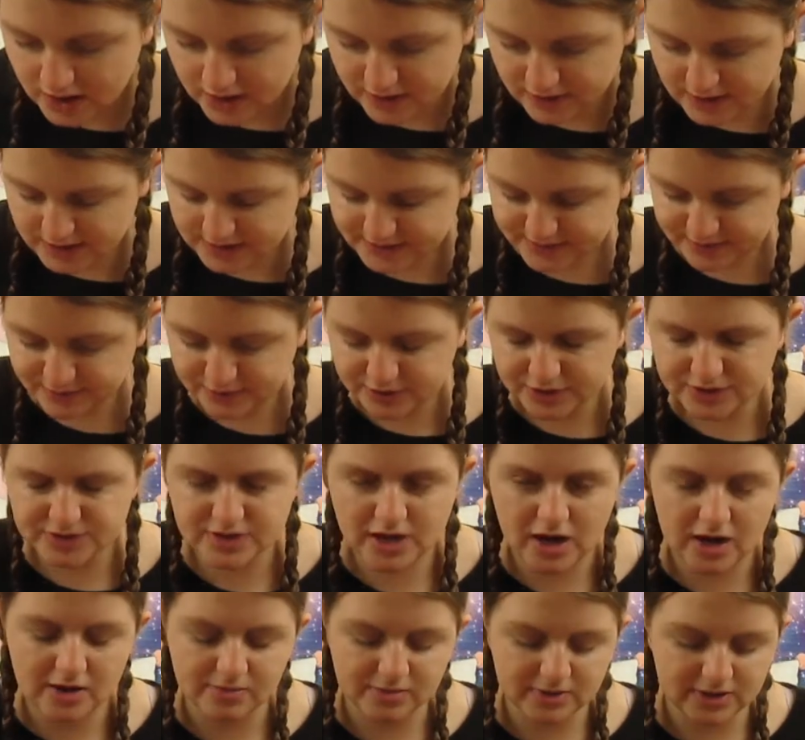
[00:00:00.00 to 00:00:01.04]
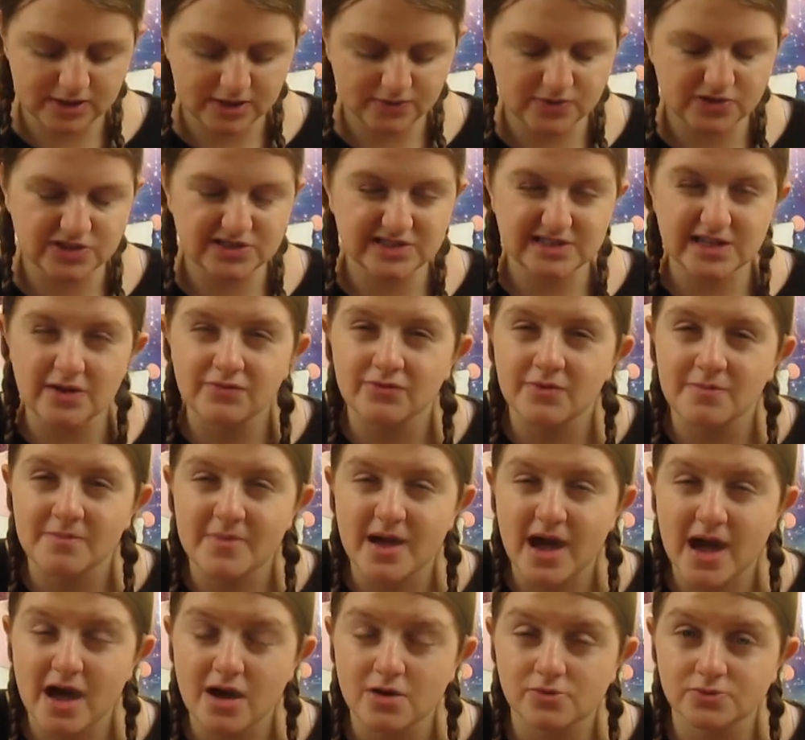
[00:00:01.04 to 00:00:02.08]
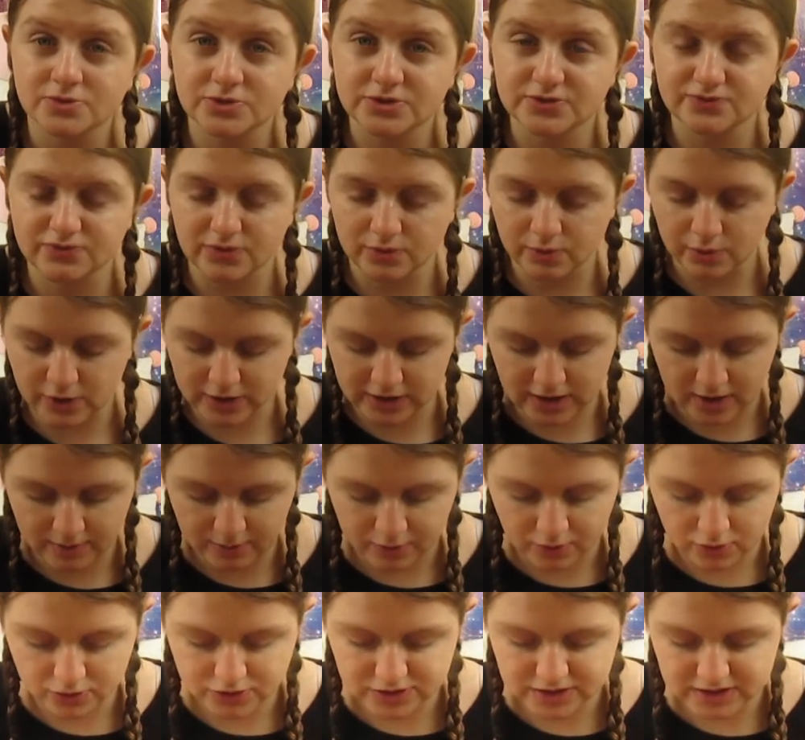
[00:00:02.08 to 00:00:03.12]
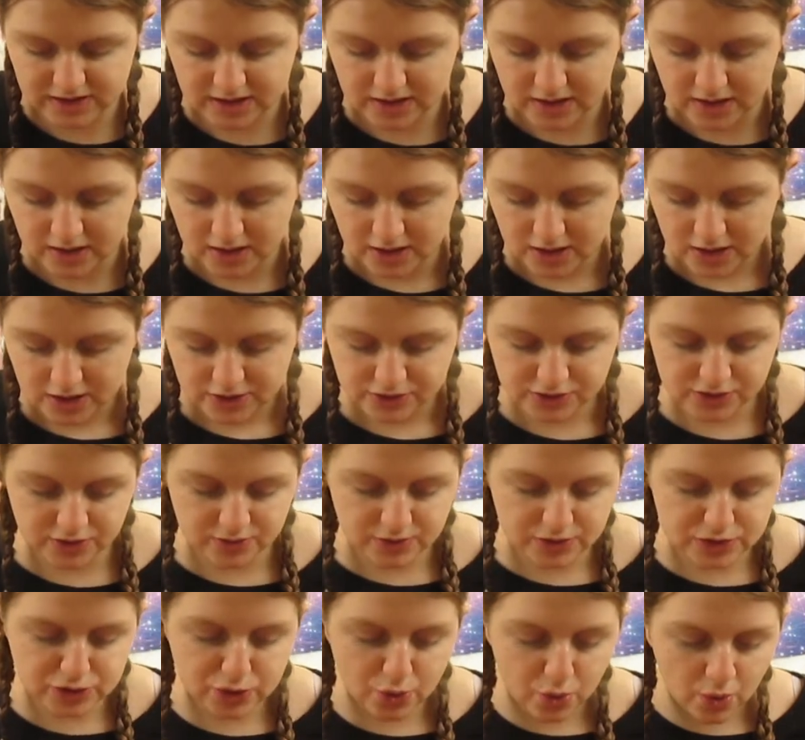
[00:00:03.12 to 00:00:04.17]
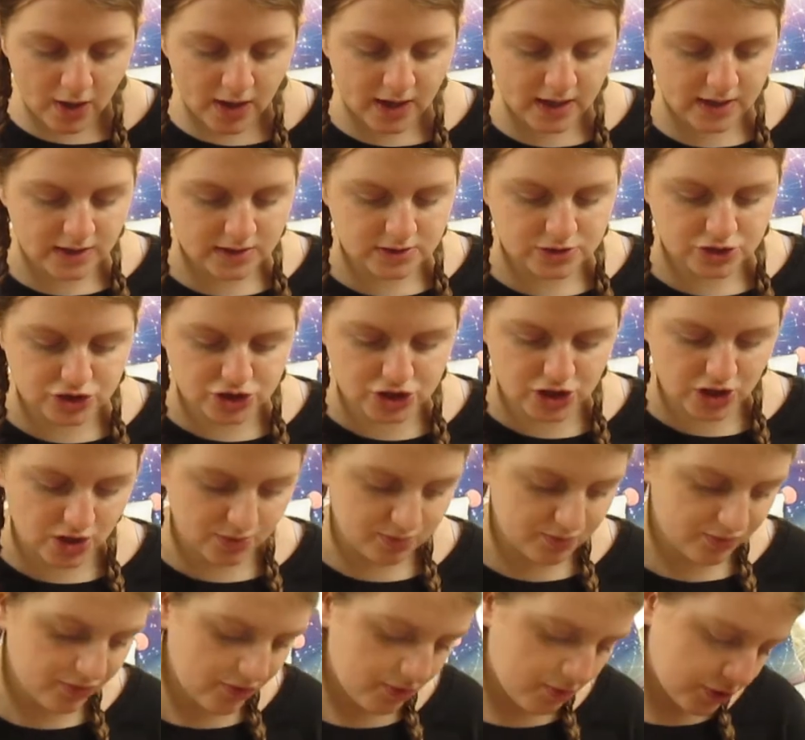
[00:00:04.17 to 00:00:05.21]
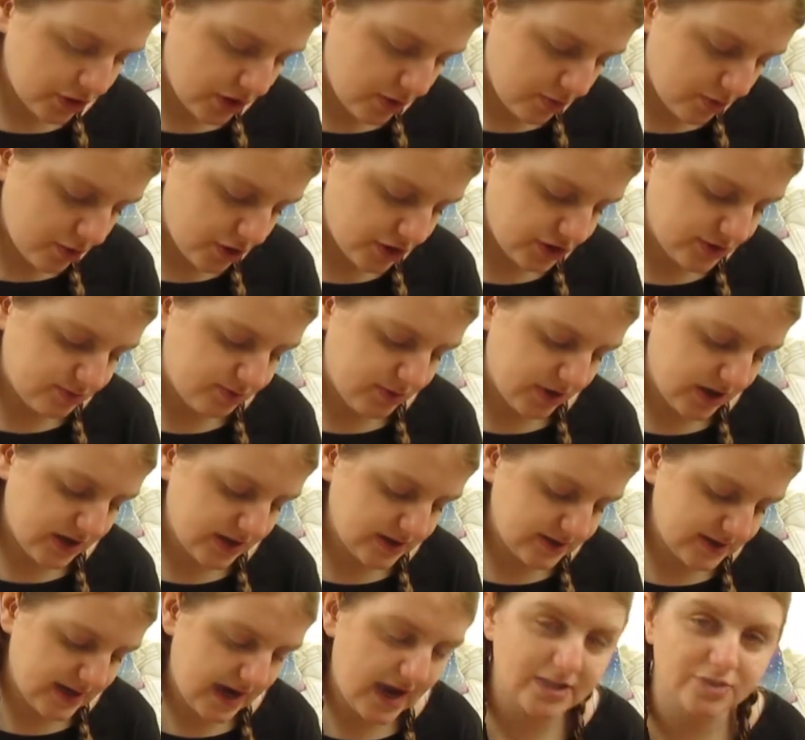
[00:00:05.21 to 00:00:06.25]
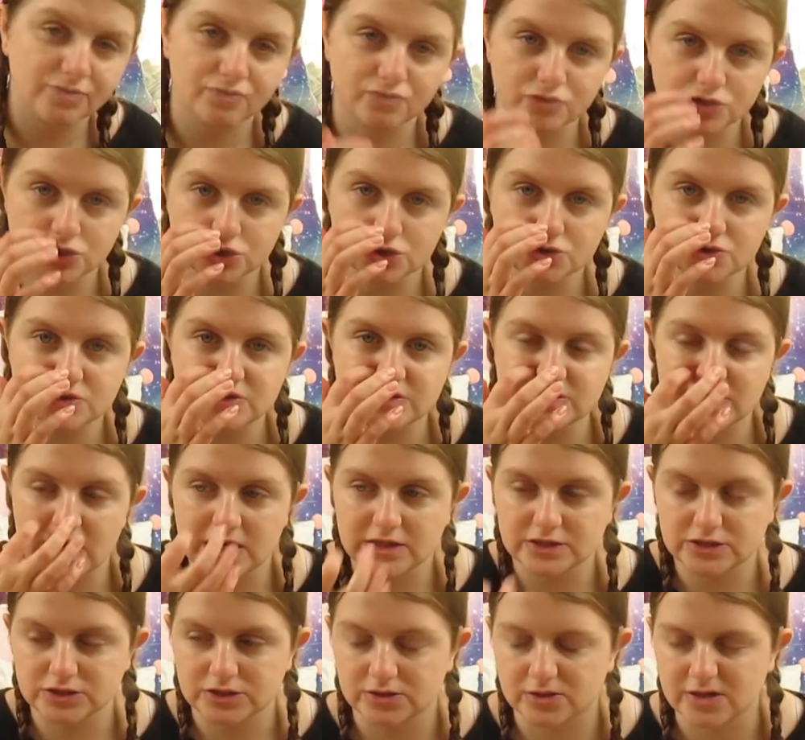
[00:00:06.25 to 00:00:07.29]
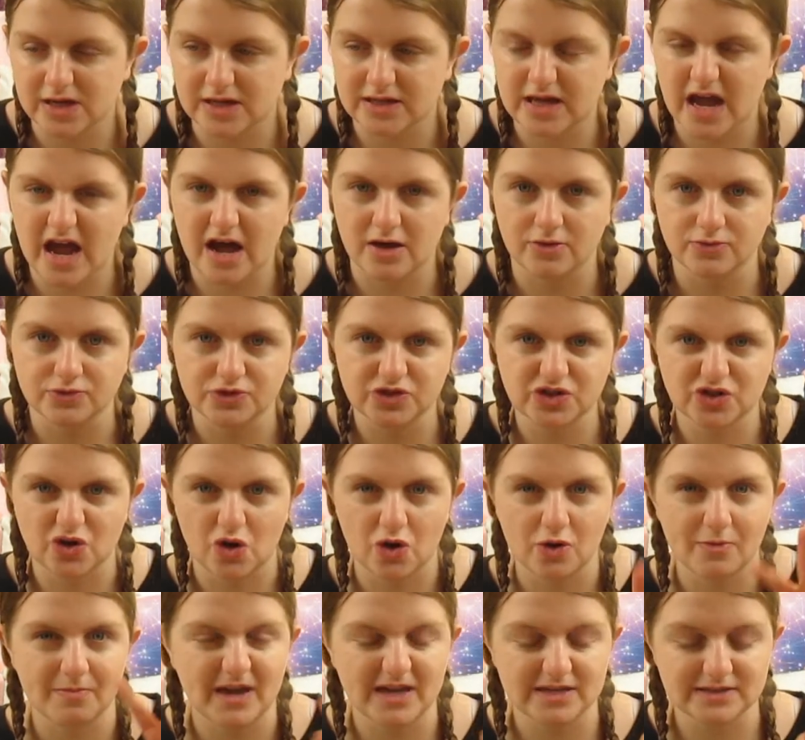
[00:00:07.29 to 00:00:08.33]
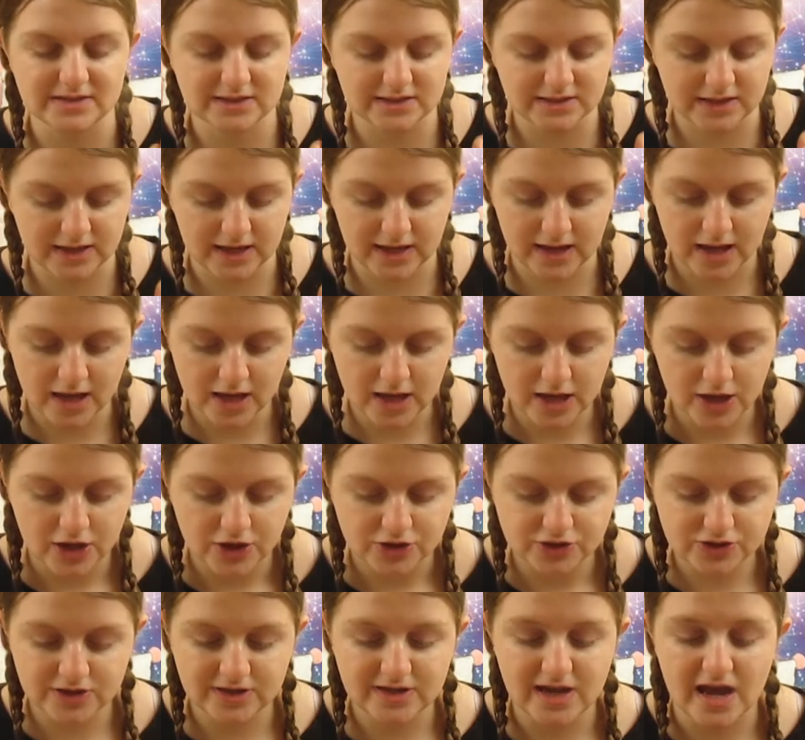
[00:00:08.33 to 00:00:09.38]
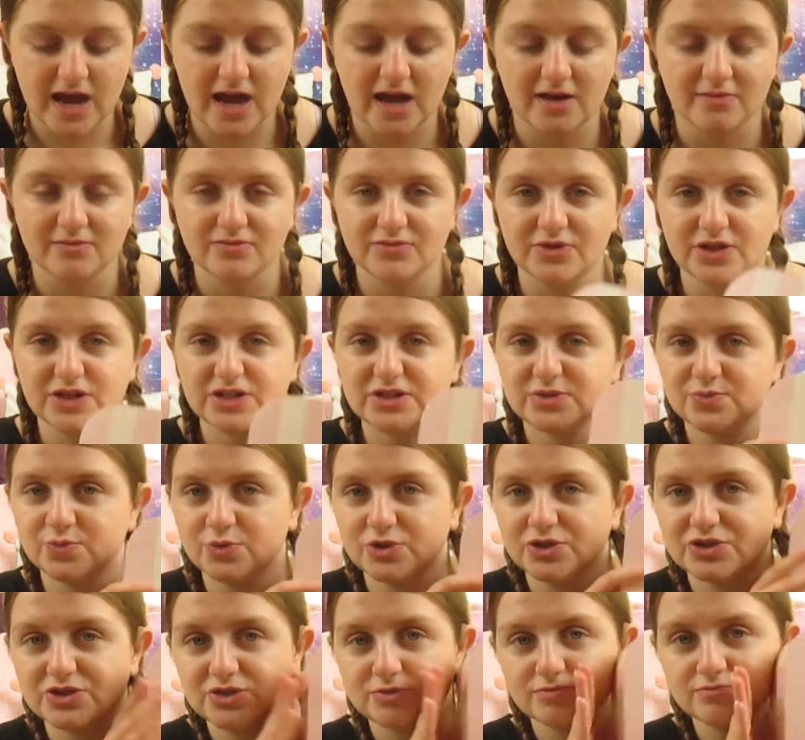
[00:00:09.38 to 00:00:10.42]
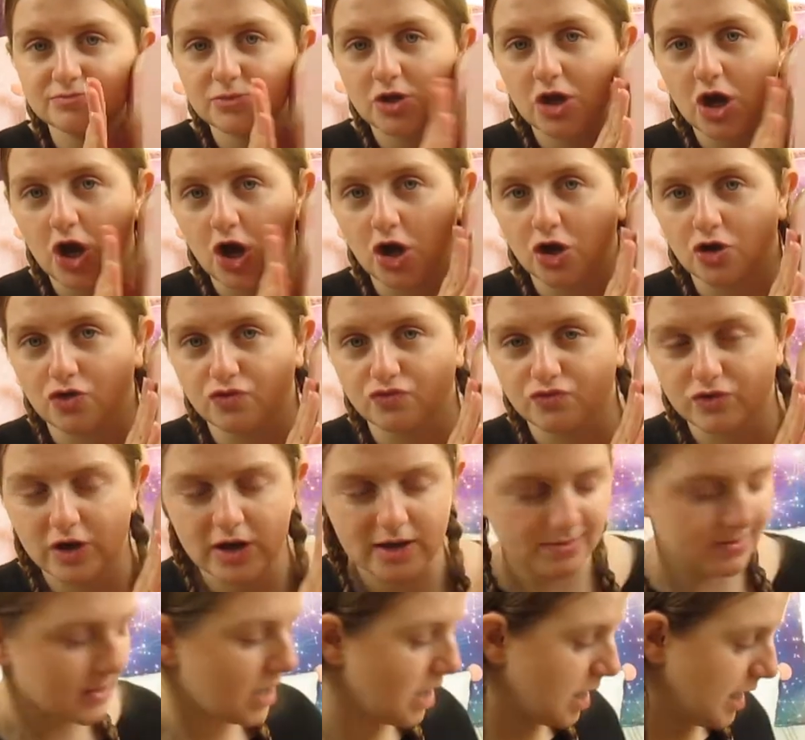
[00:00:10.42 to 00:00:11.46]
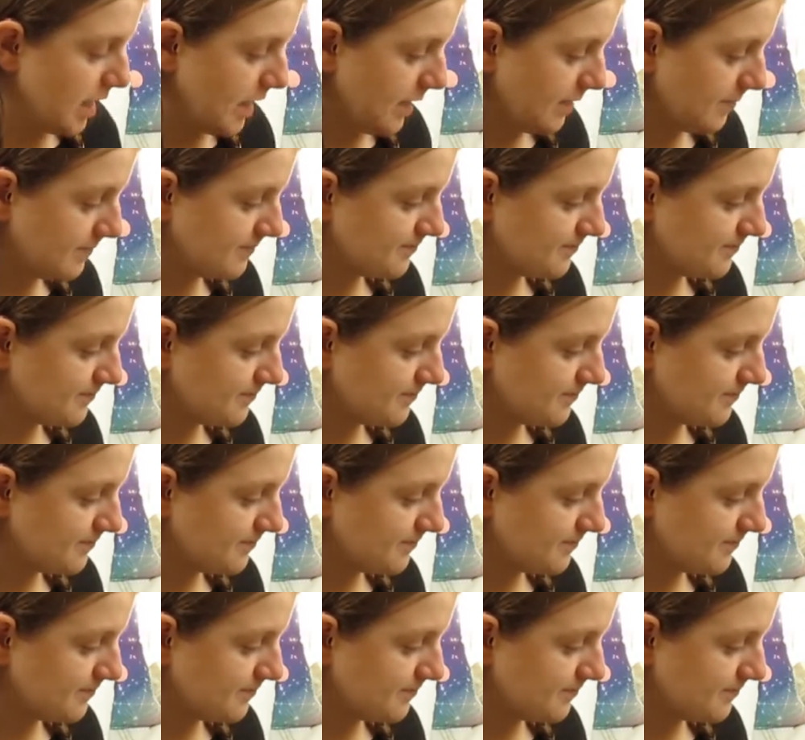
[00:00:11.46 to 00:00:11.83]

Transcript: This was, I believe it's seven pounds from when I bought it, so it was quite cheap from what it was, because they had to reduce it to get it out of stock basically. So yeah, this was a great buy.